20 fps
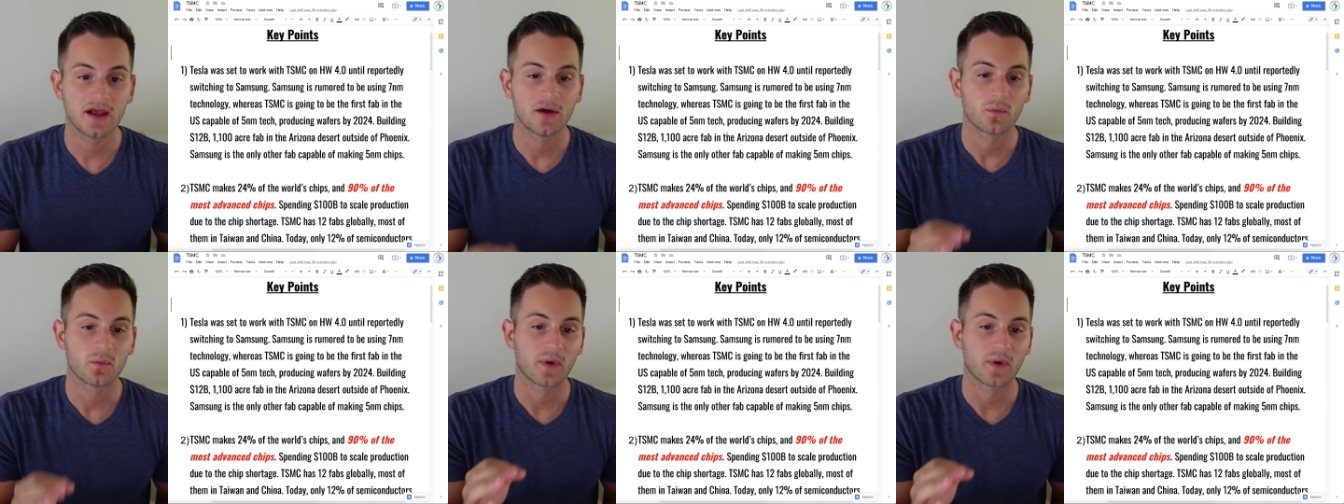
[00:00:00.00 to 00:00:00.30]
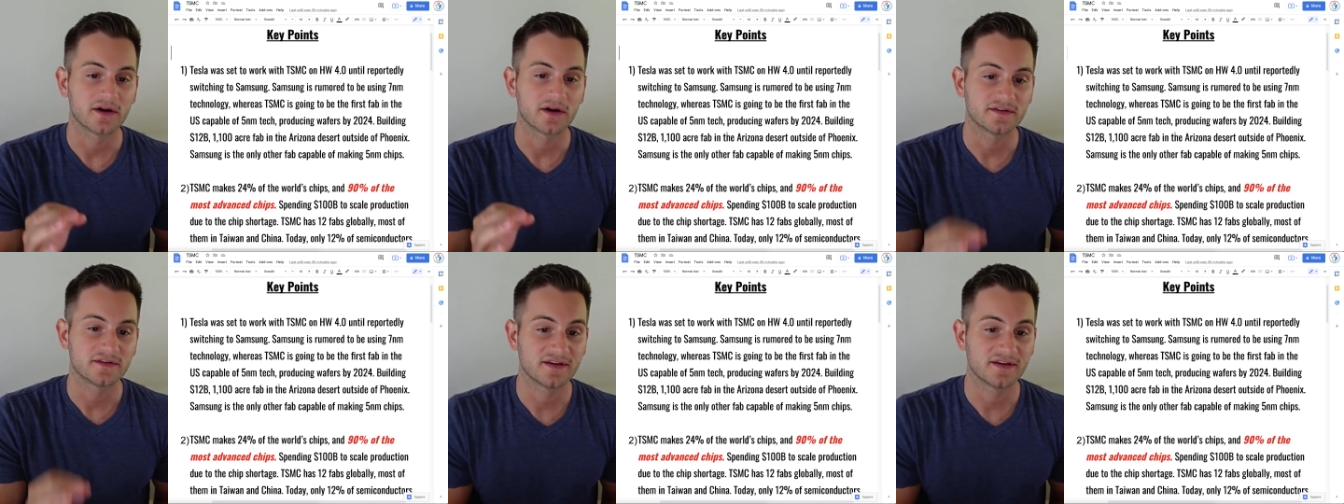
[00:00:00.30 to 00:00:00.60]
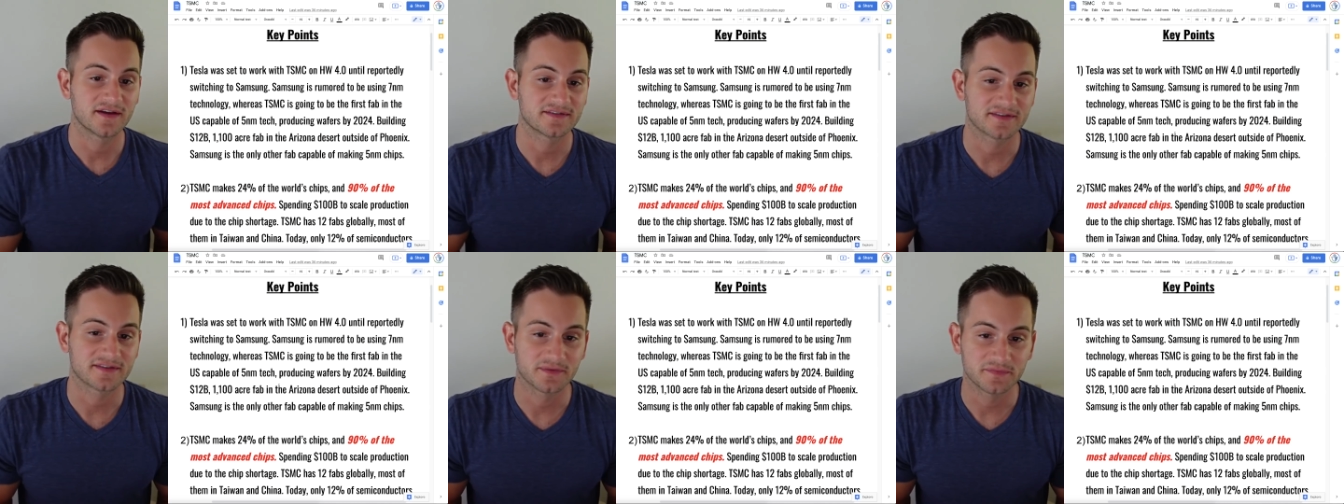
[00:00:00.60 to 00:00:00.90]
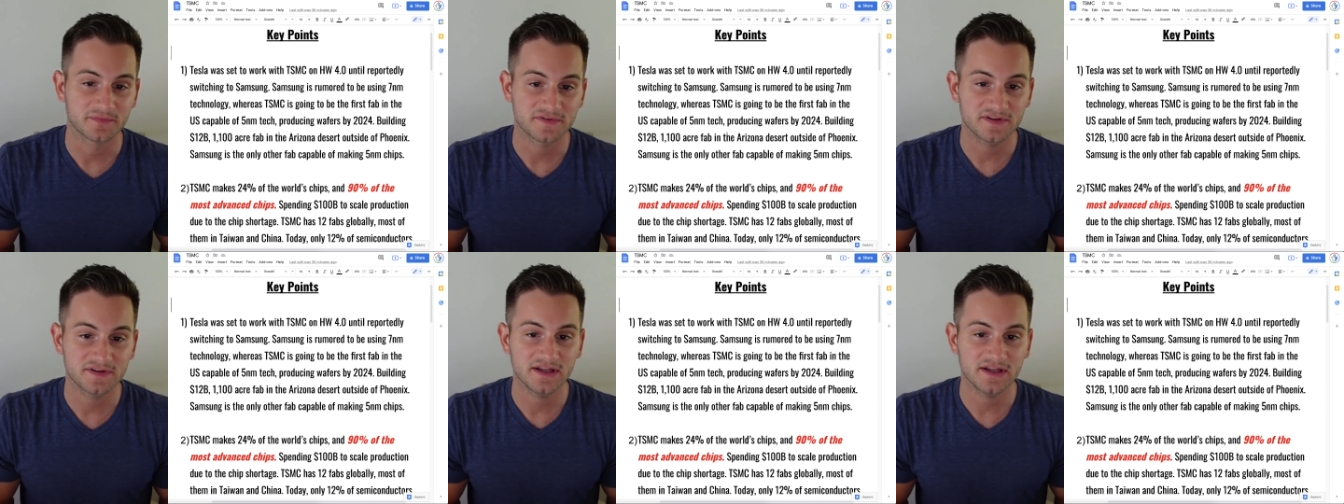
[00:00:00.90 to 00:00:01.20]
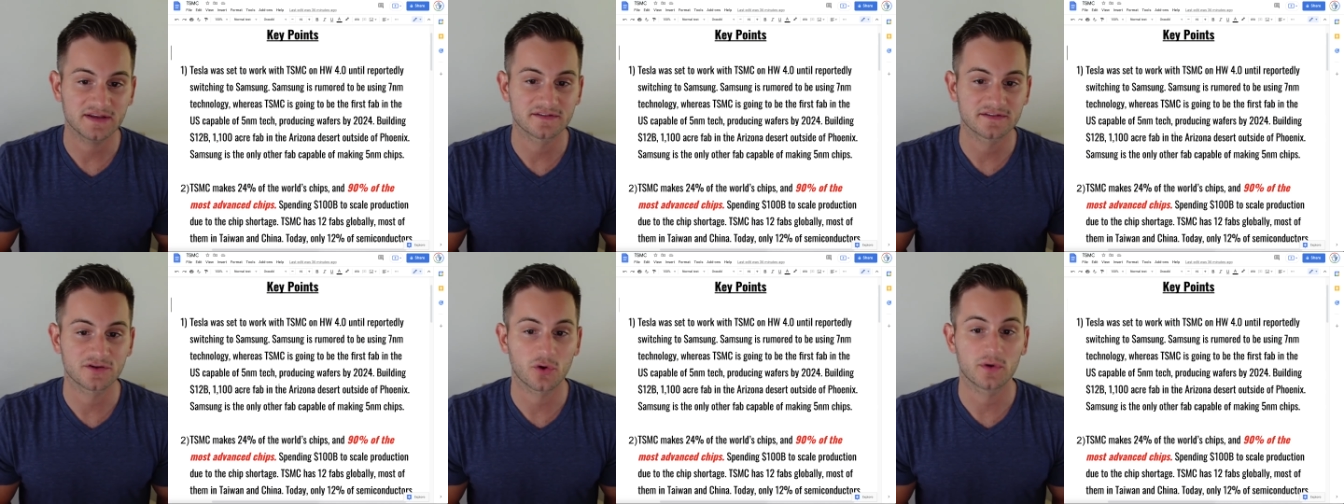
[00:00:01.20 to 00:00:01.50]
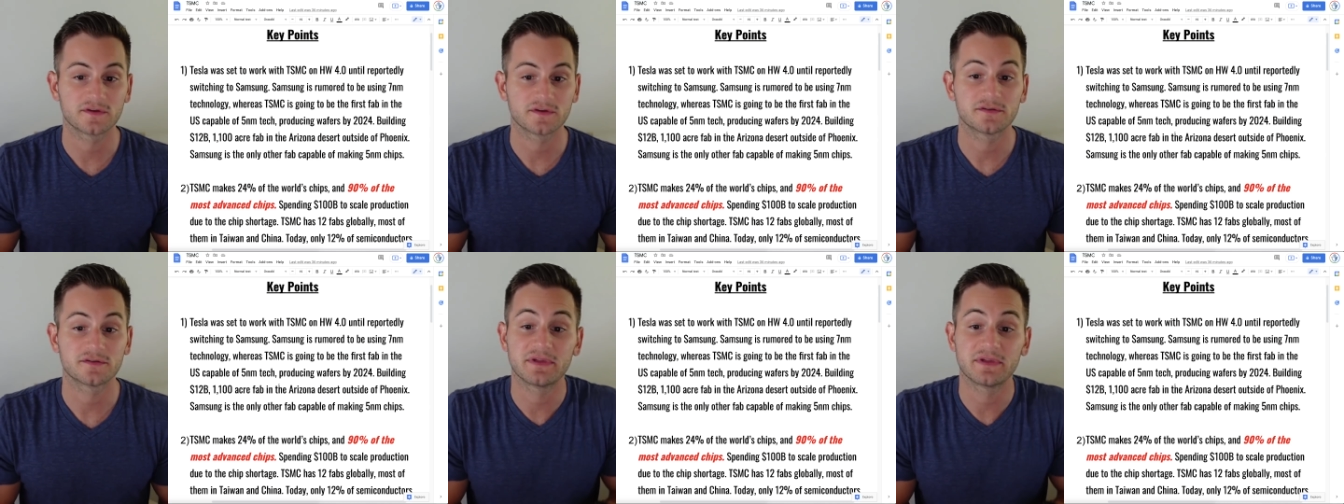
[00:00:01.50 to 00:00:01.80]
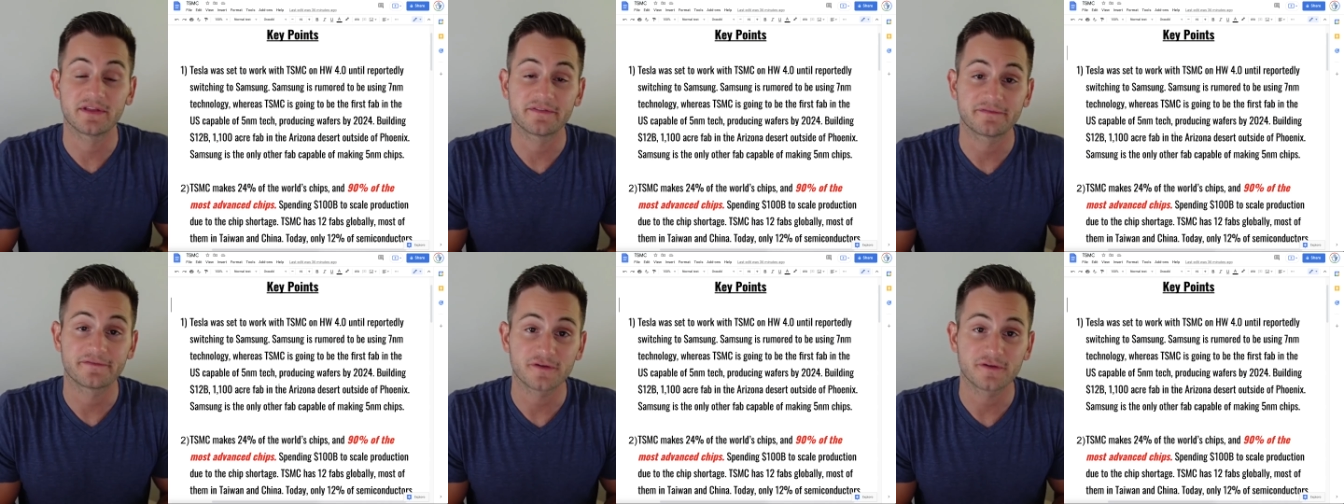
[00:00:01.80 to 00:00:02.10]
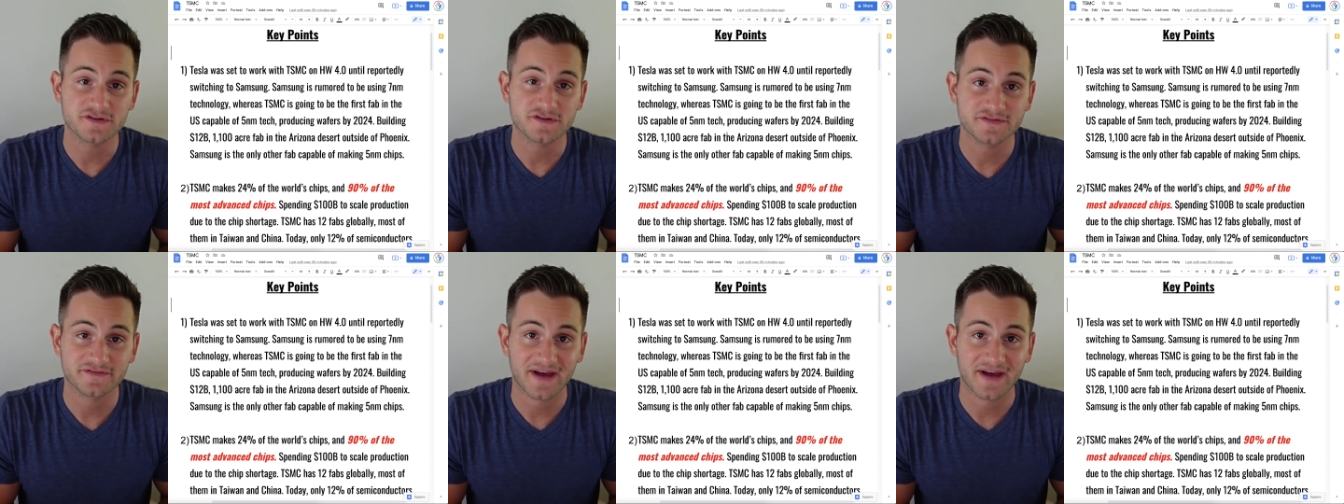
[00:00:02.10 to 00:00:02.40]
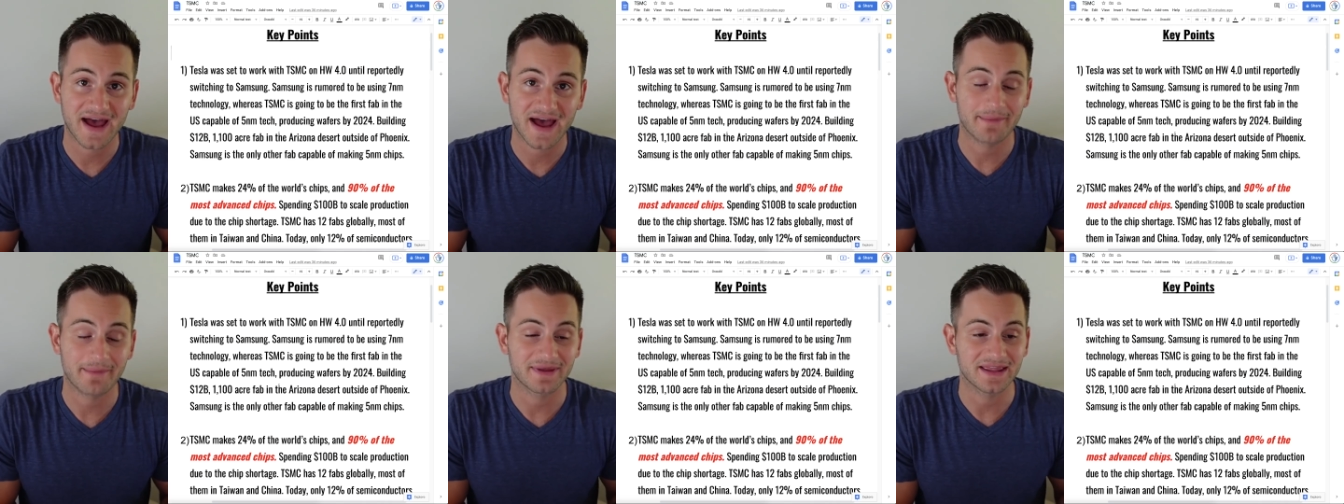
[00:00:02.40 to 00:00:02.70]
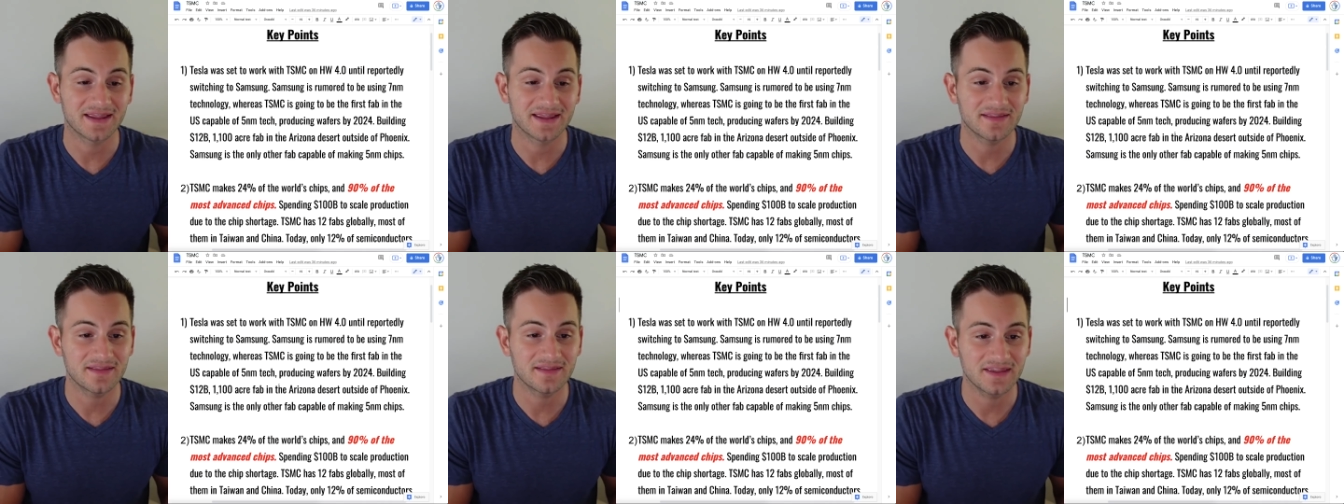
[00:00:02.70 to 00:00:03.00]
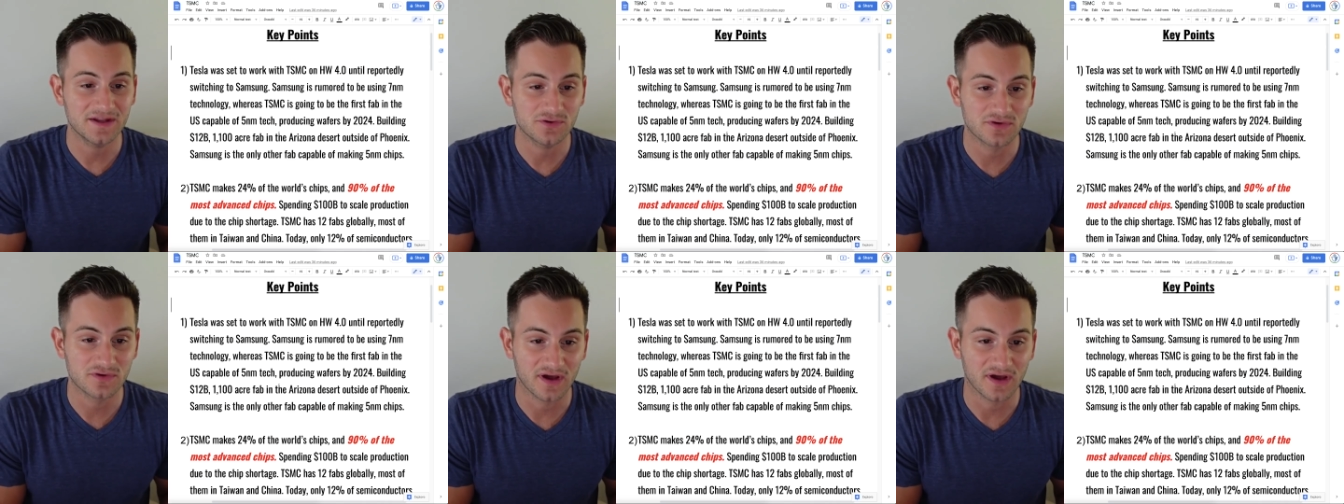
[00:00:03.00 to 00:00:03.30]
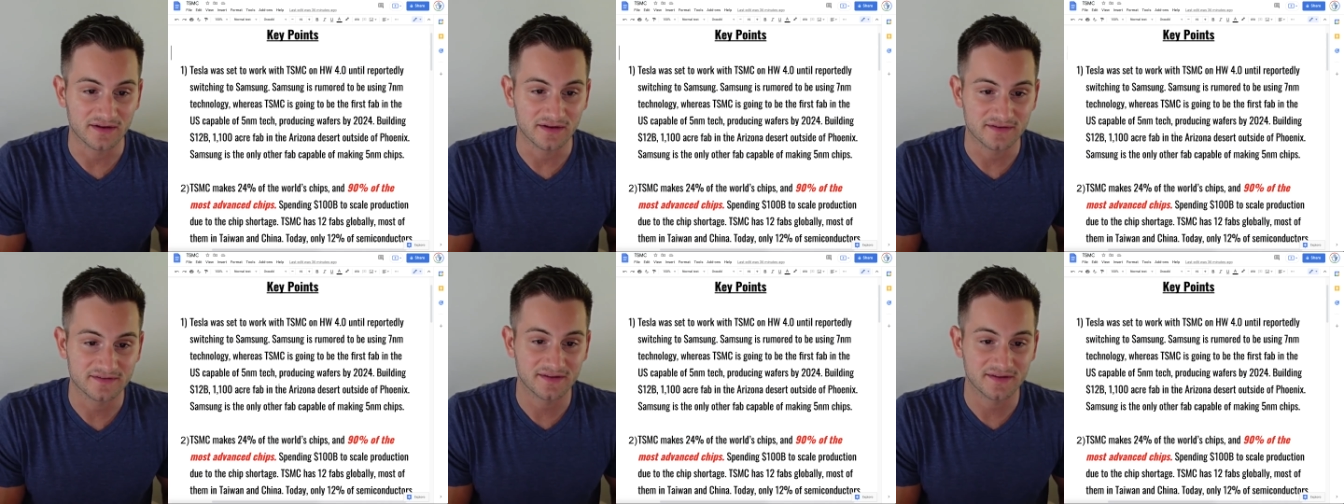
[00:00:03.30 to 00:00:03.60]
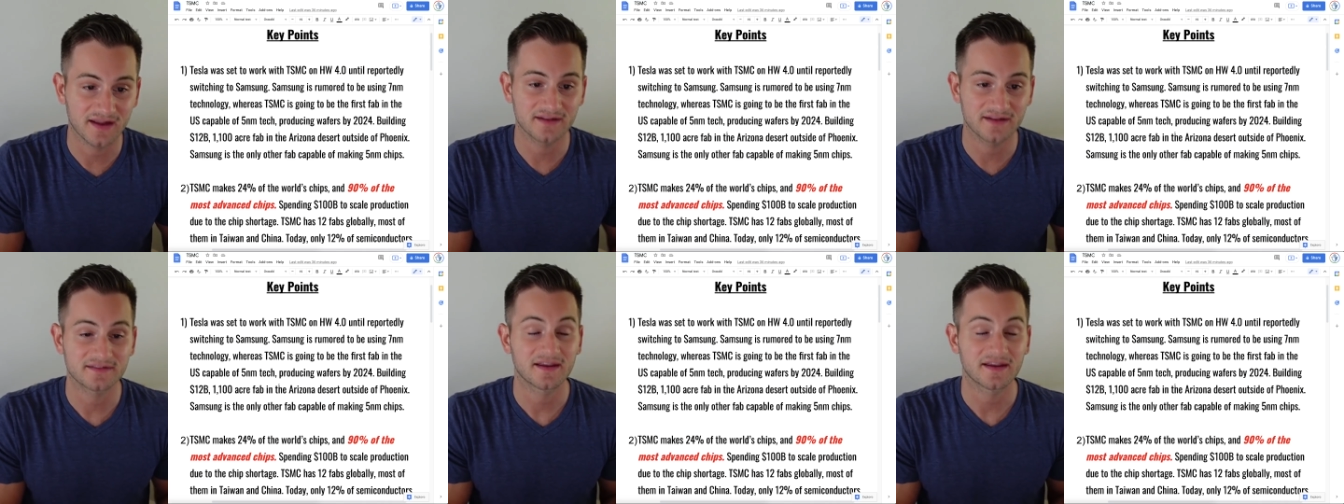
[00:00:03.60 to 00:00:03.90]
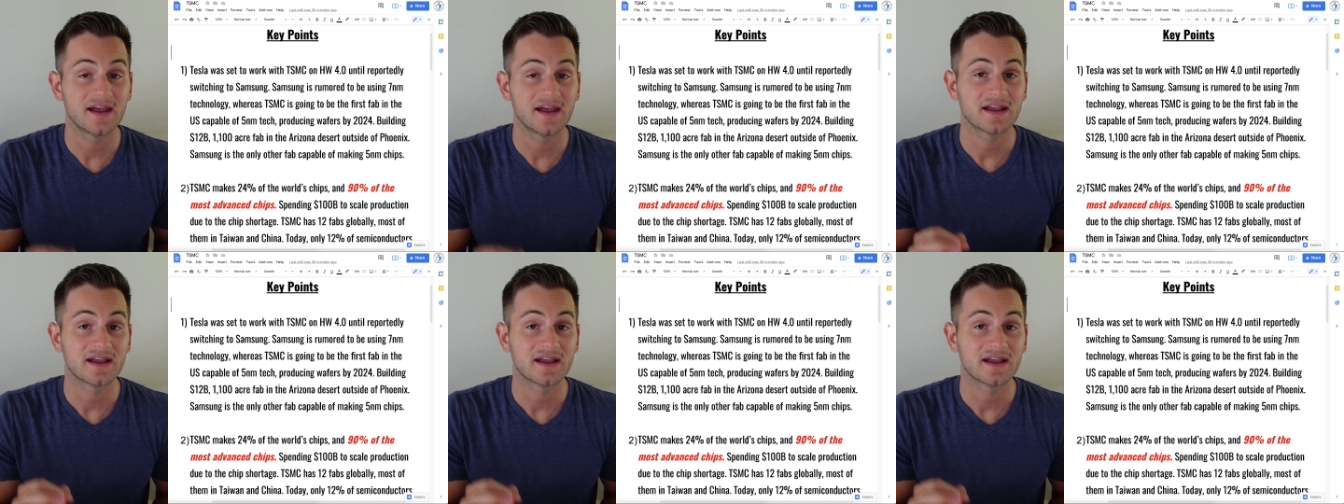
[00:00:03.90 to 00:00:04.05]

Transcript: where TSMC is going to be the first fab in the United States